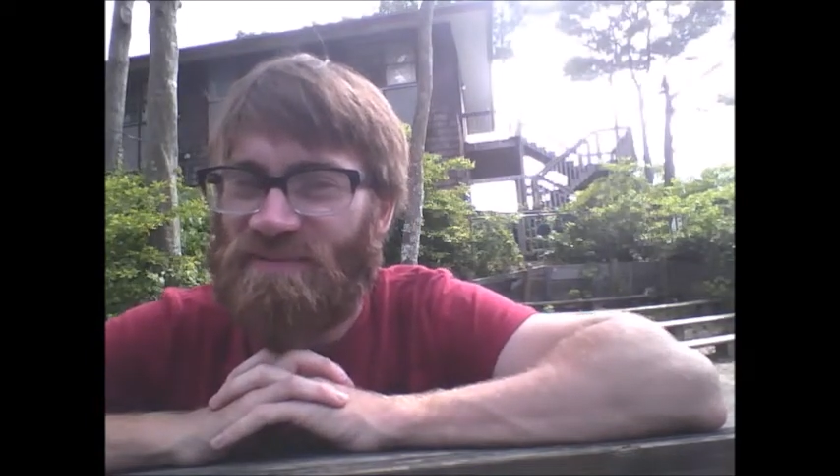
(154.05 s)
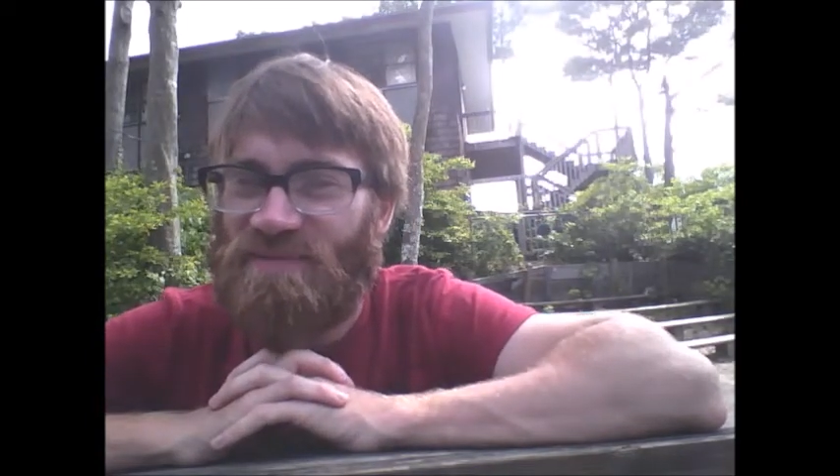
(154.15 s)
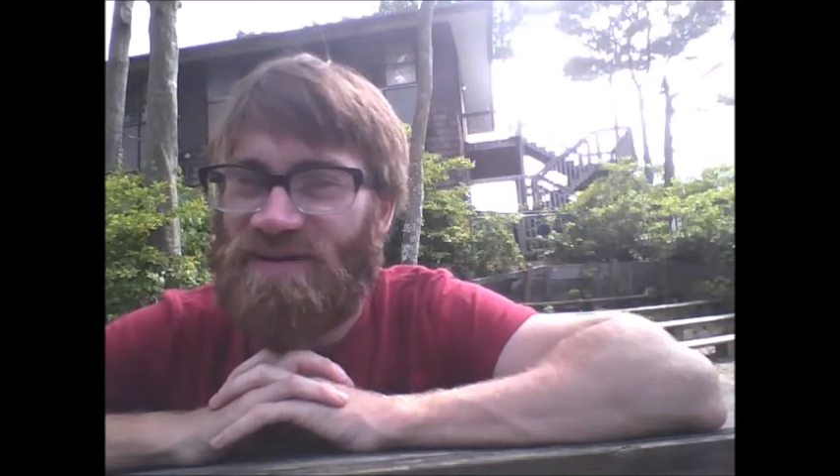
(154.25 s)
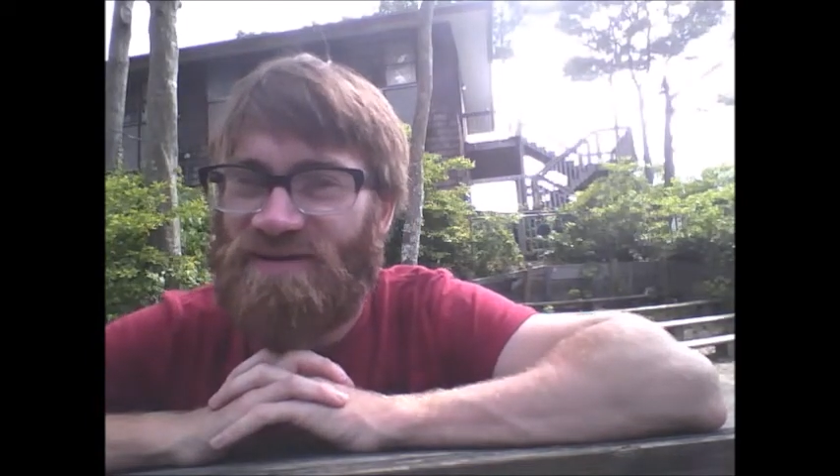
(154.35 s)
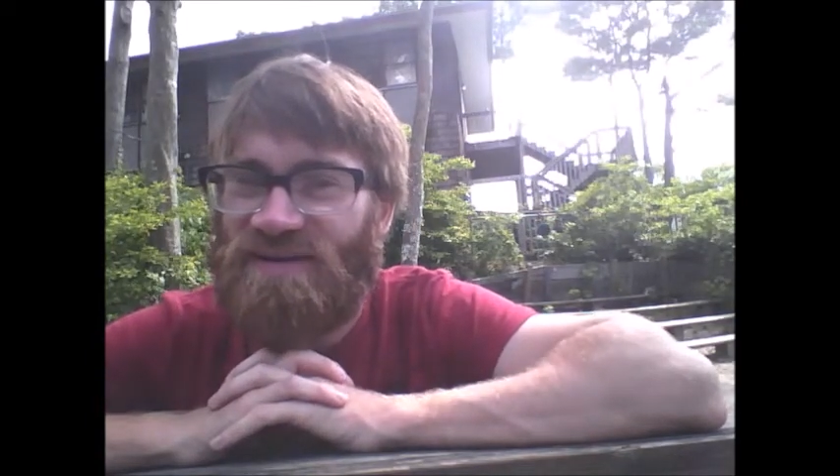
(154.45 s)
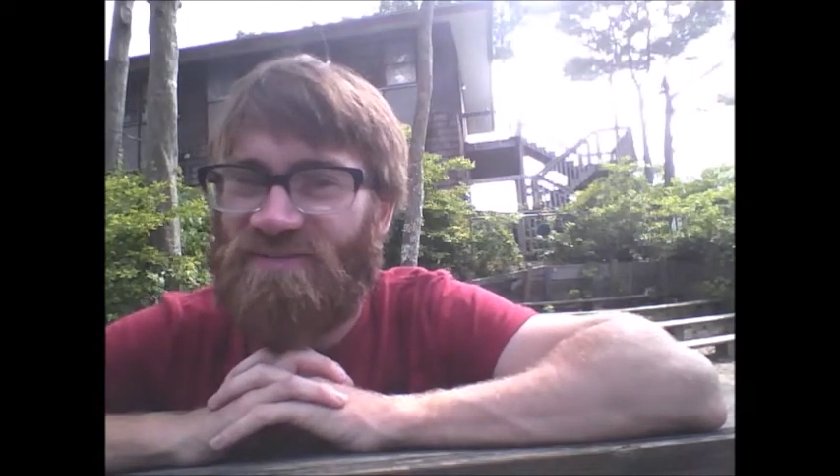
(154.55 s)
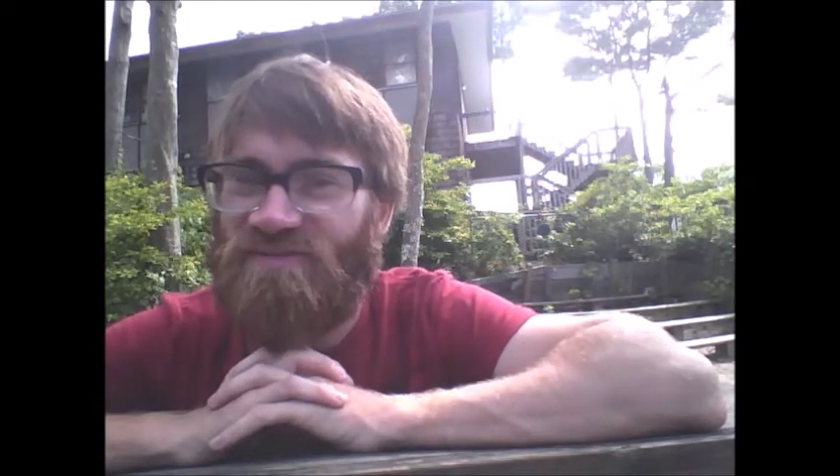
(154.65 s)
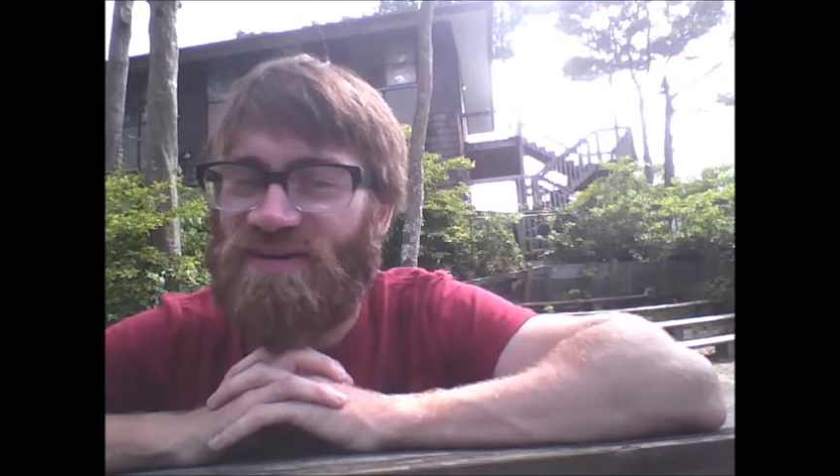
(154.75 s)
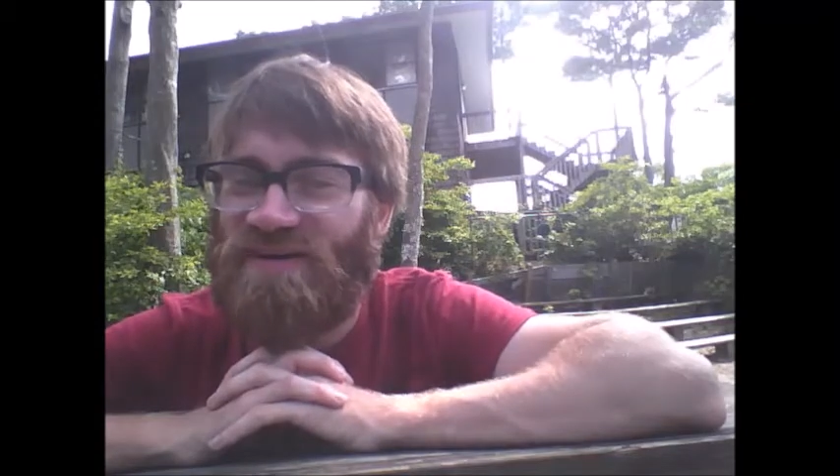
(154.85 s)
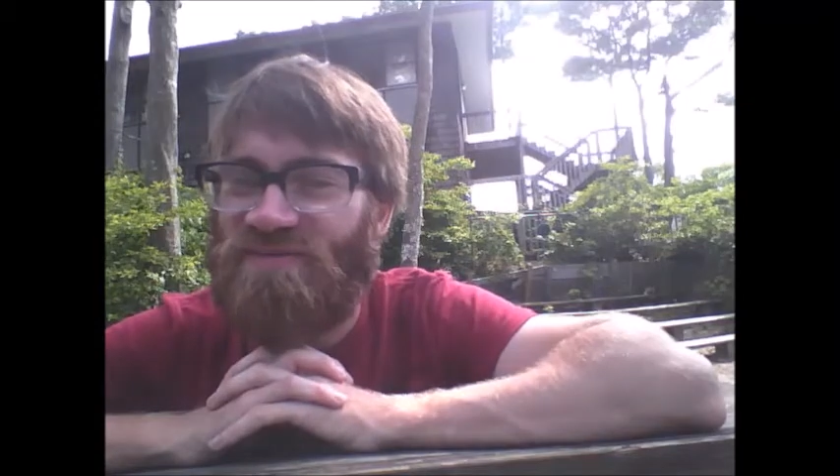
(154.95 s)
I mean, I
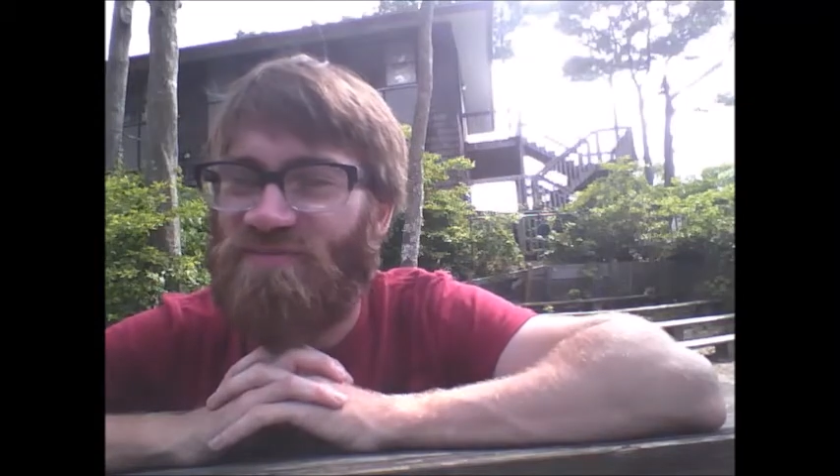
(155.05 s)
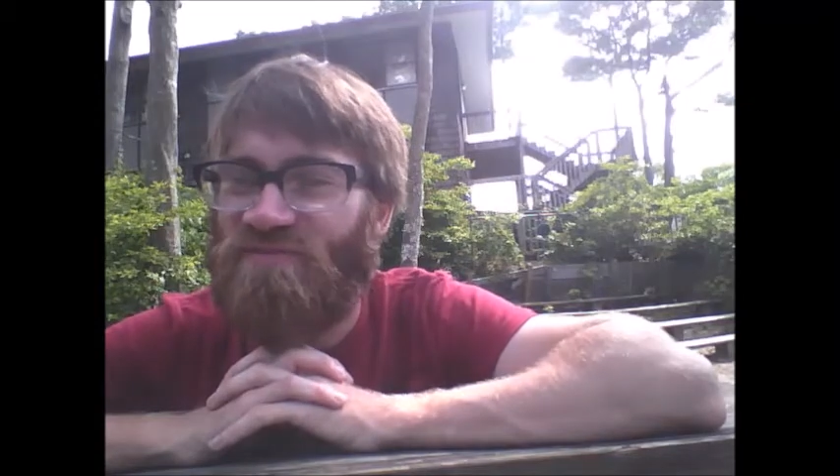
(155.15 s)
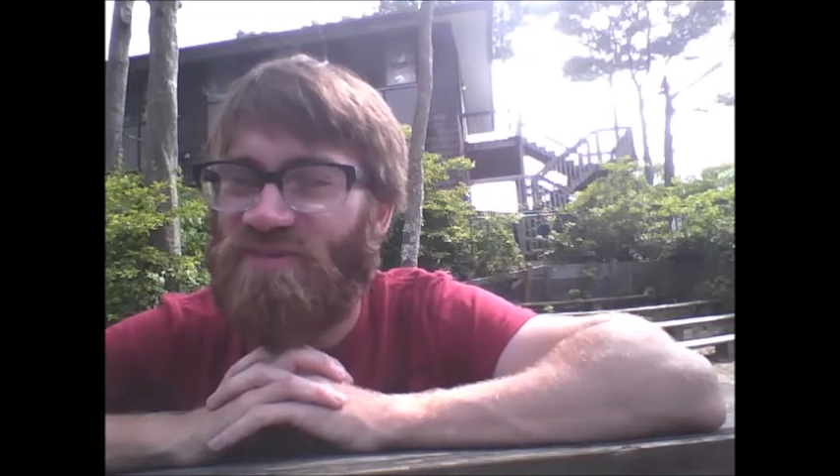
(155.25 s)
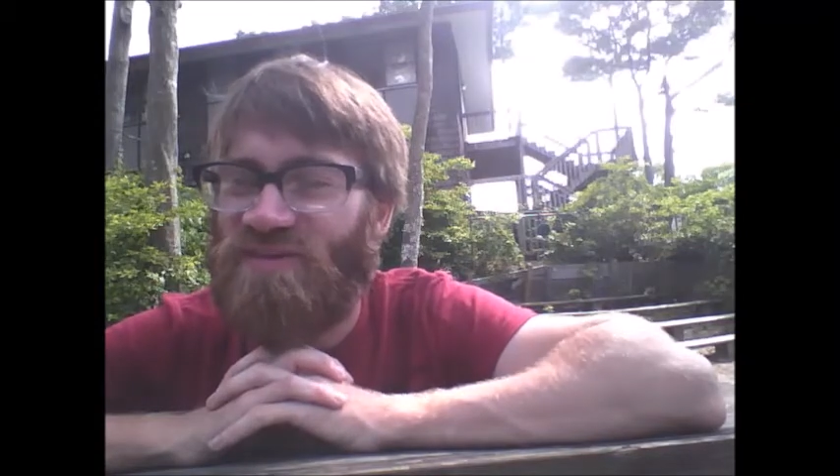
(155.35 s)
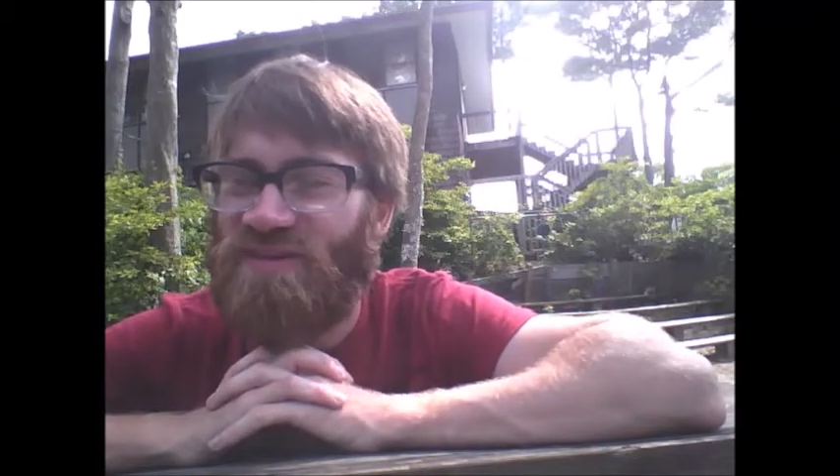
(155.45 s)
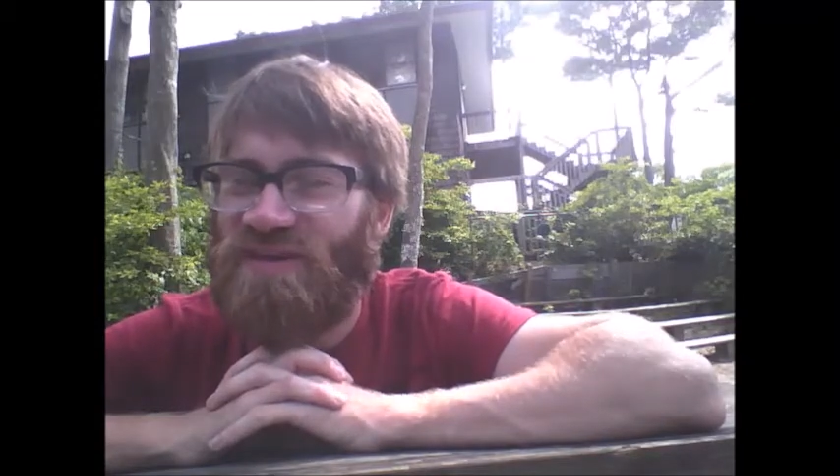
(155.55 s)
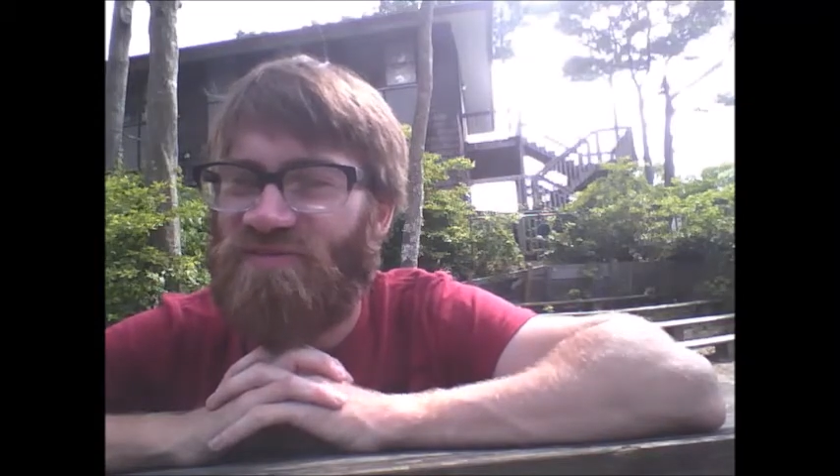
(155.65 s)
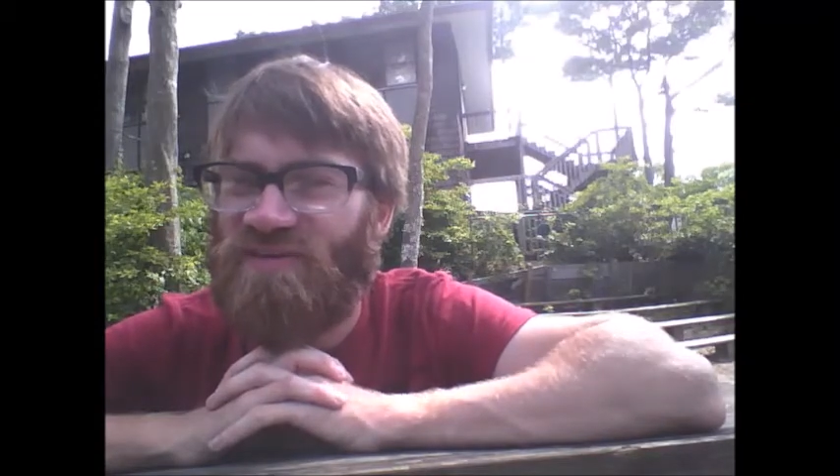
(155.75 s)
think I prefer the